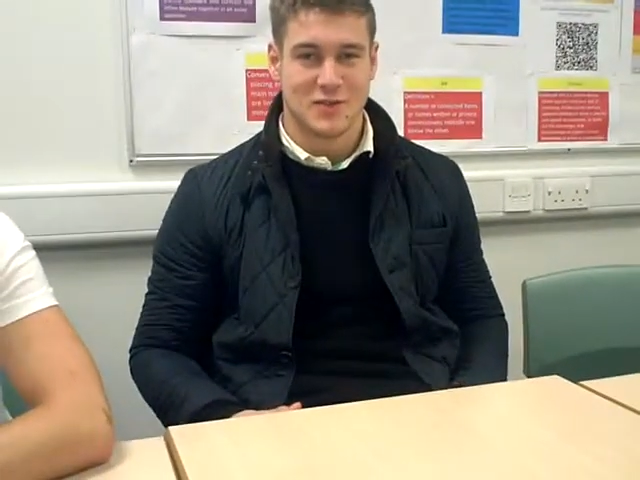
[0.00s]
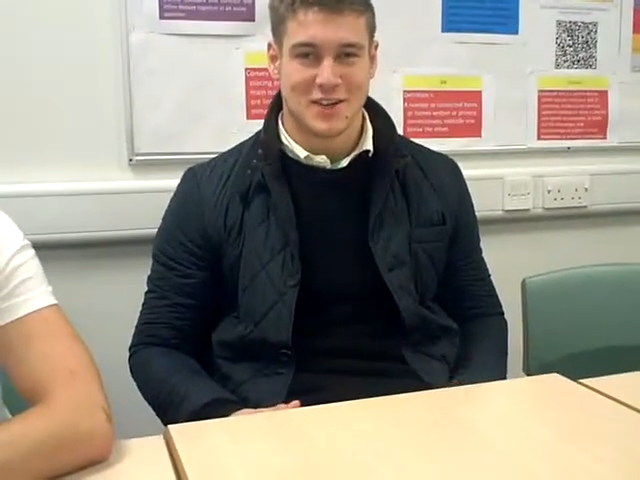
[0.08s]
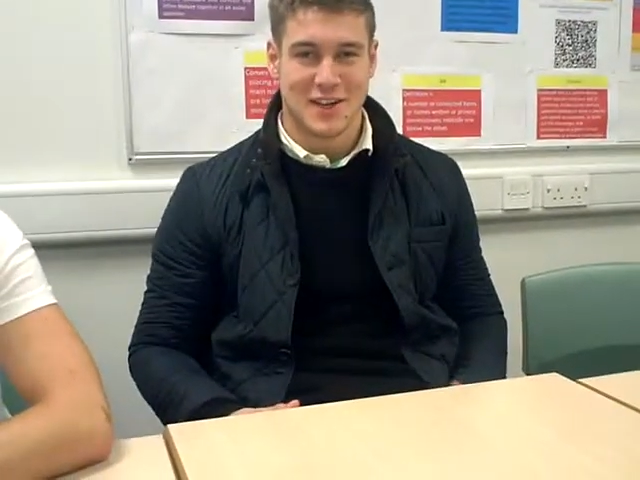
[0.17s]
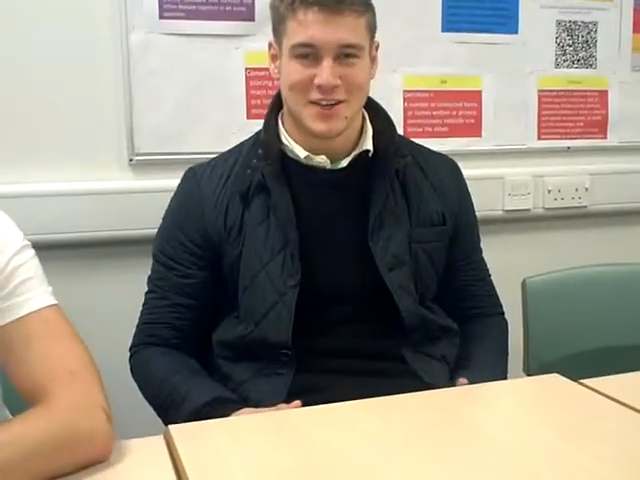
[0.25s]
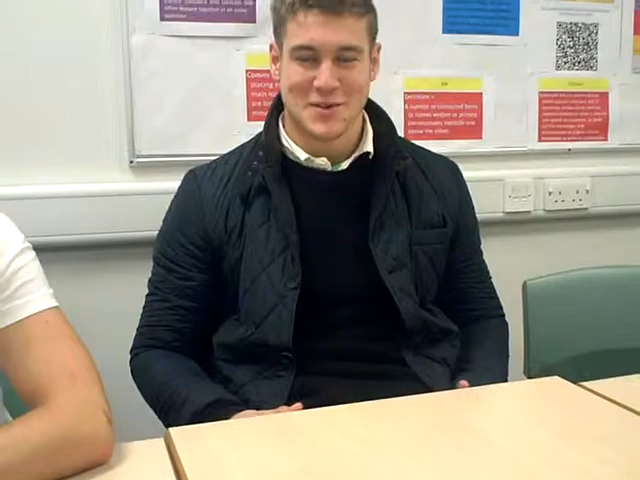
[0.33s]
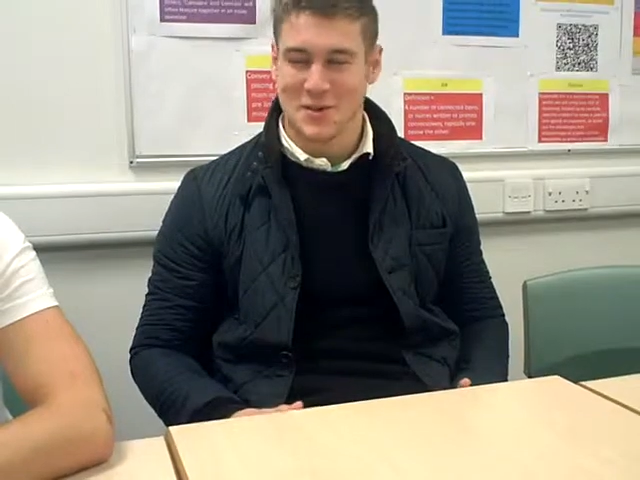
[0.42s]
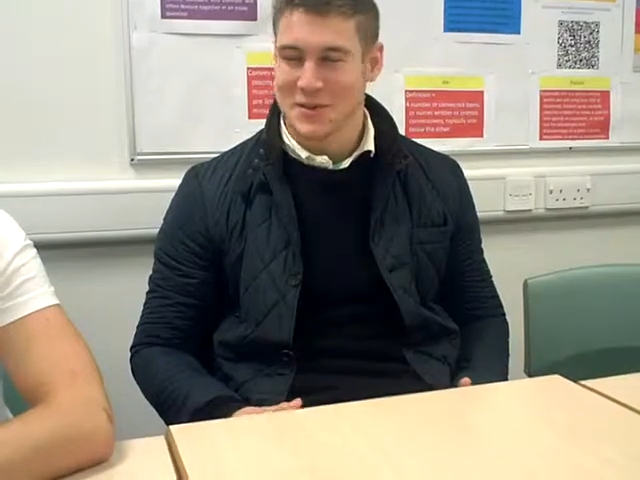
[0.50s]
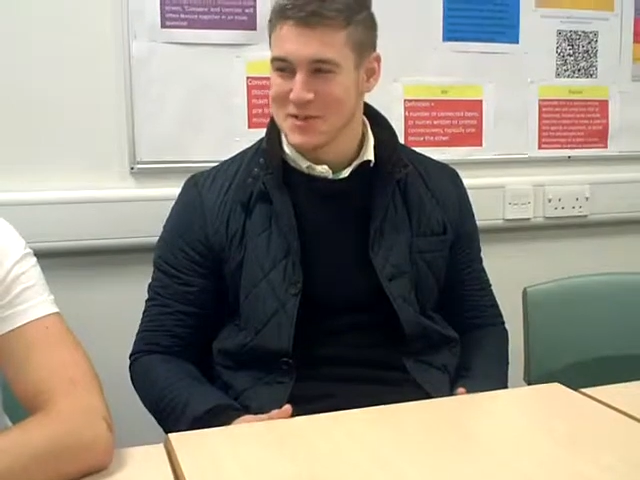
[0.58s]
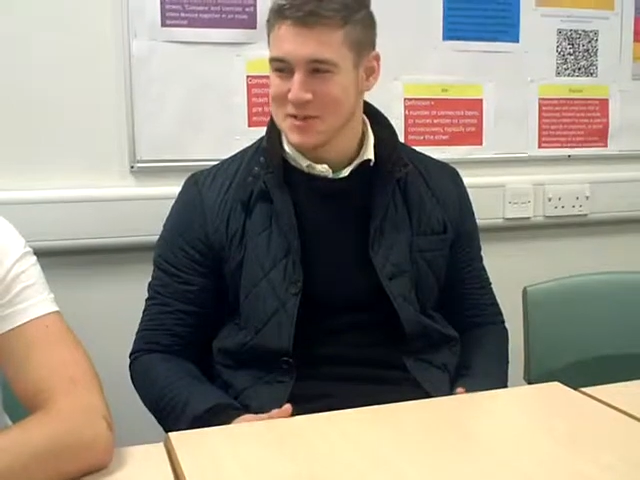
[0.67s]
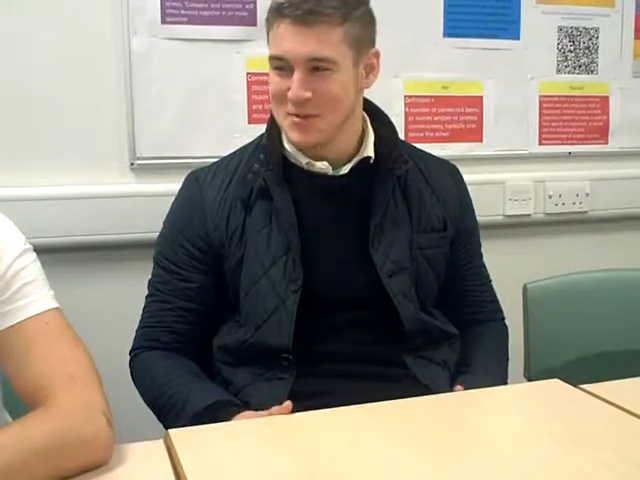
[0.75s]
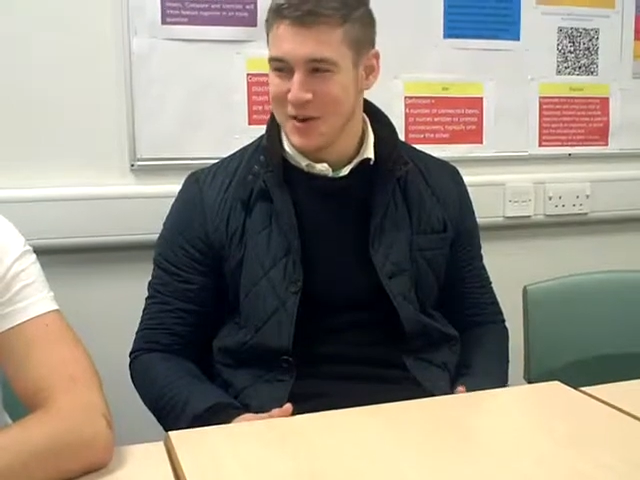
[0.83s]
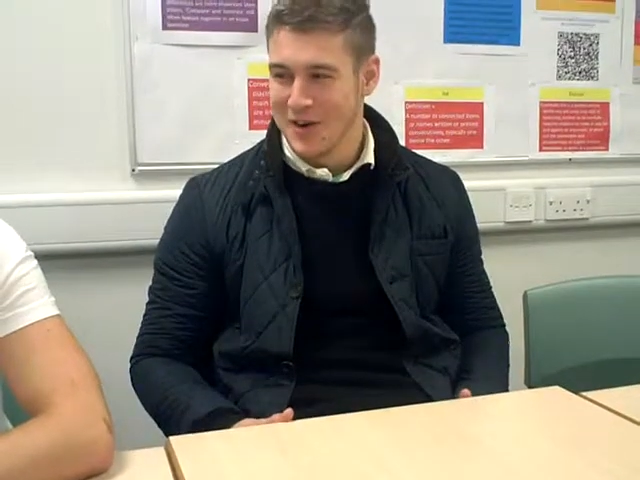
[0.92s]
it's on a
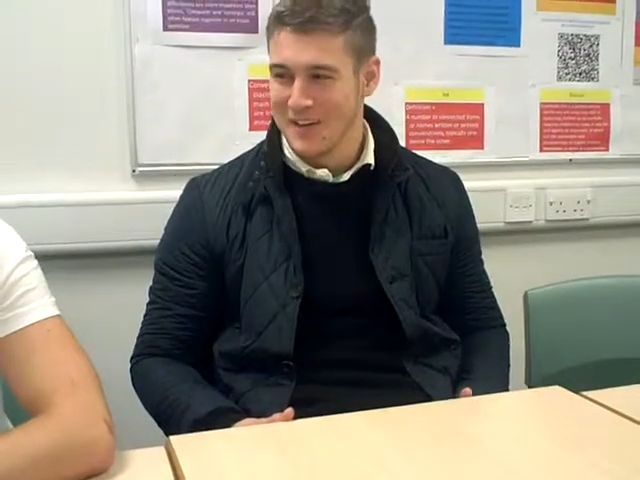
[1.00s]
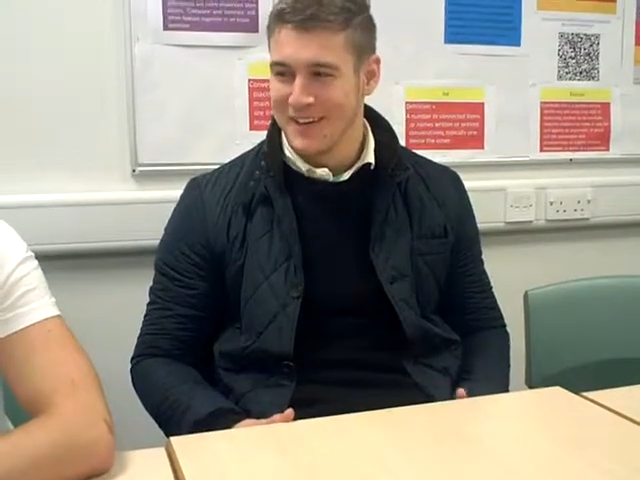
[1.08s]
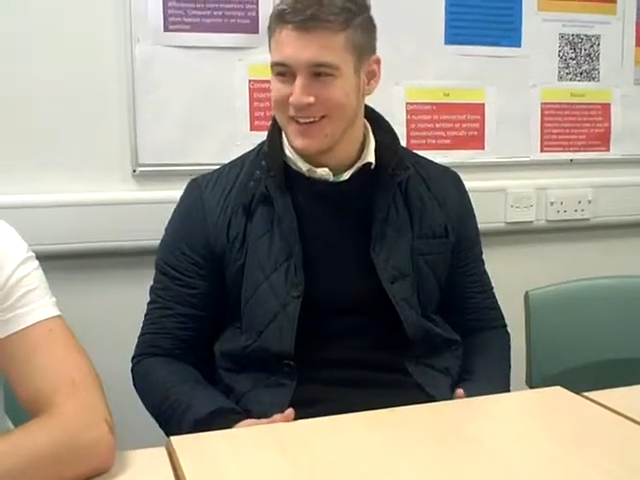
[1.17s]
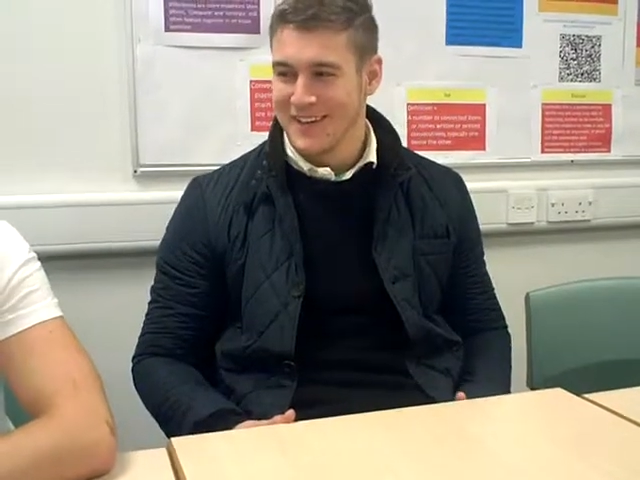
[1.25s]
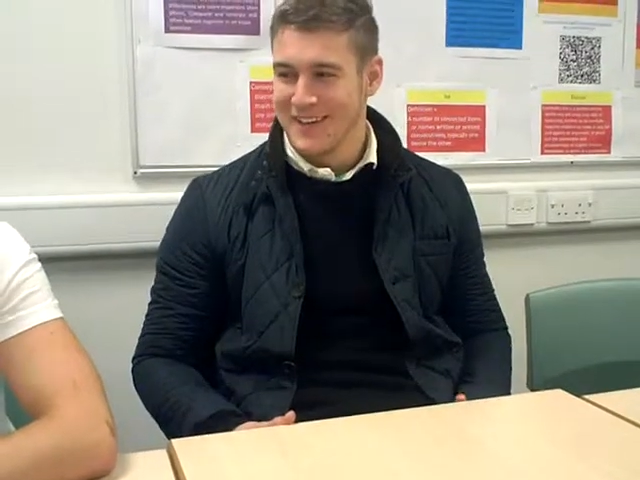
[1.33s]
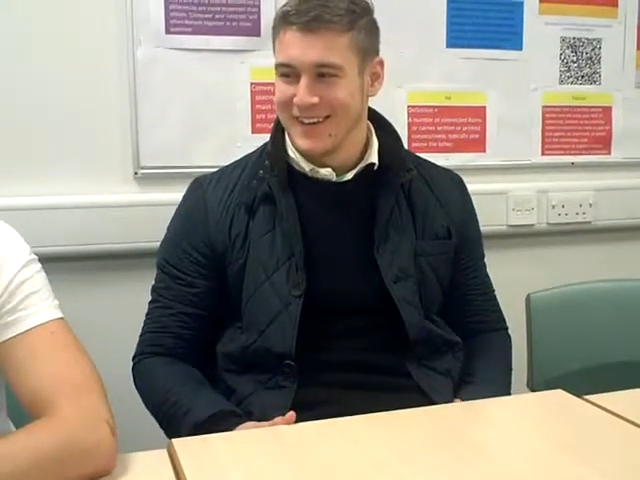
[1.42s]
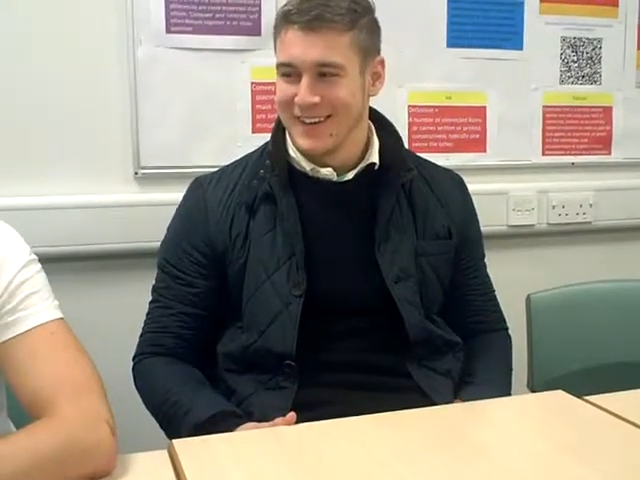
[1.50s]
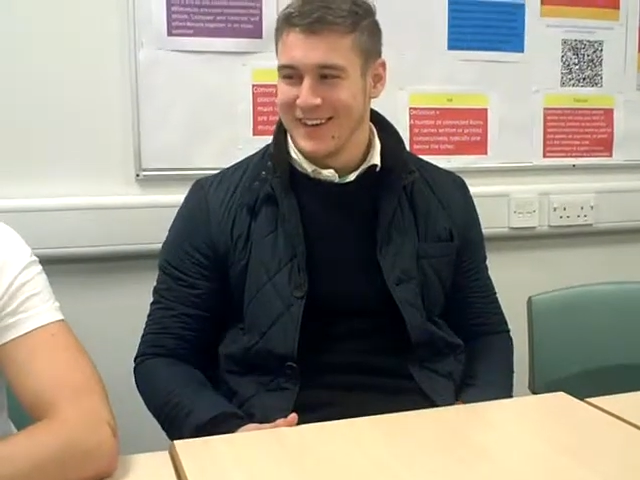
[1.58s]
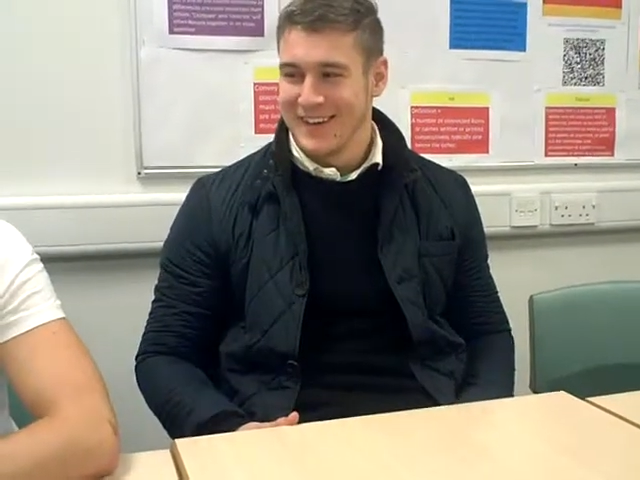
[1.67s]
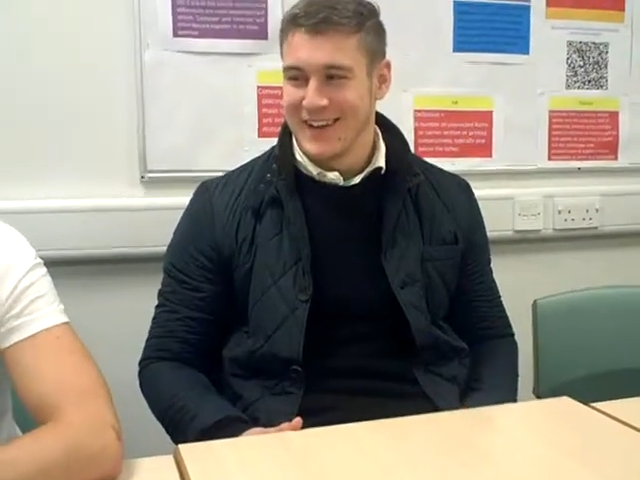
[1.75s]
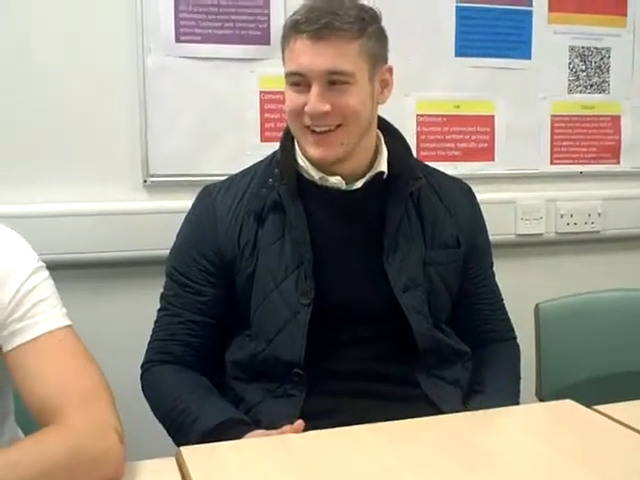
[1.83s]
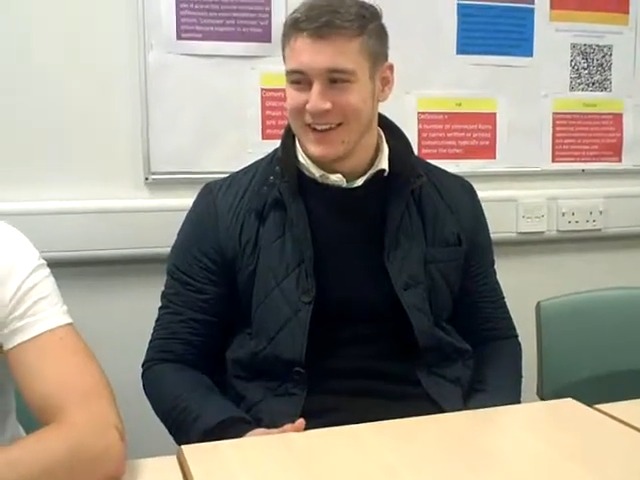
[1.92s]
squat,
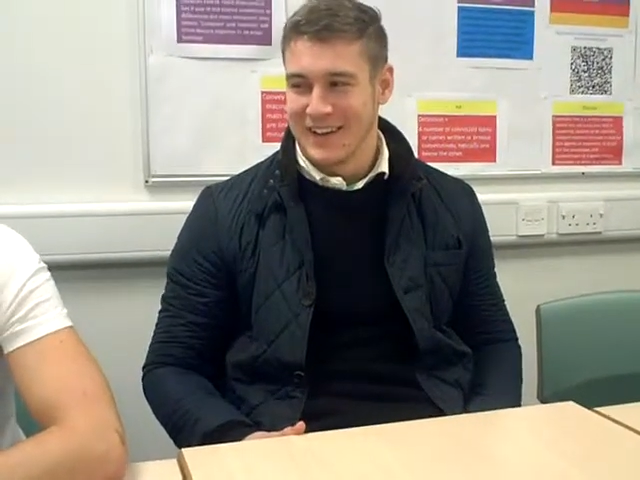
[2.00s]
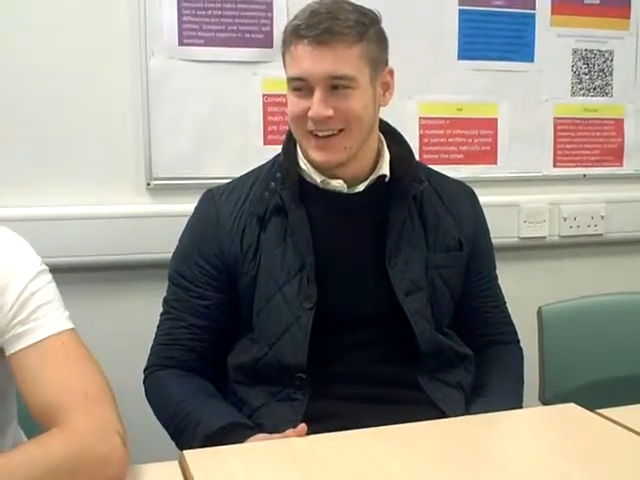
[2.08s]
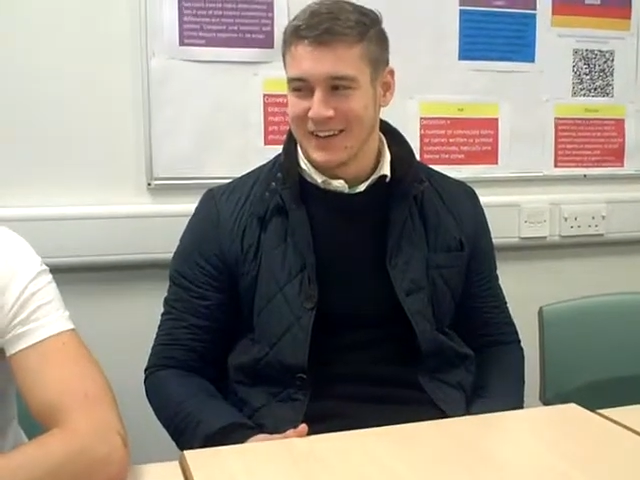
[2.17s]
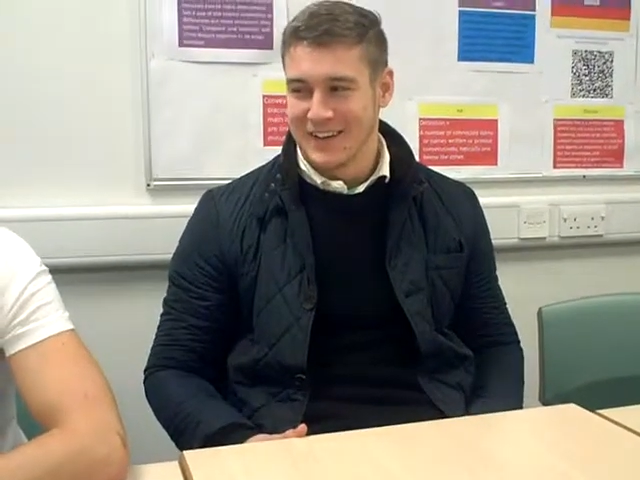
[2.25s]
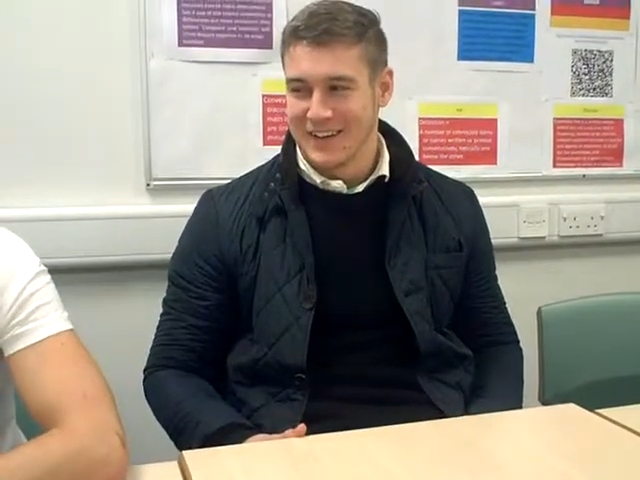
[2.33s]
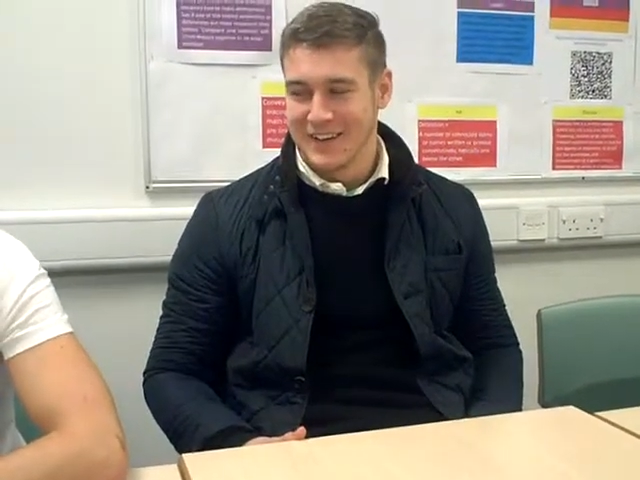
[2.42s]
and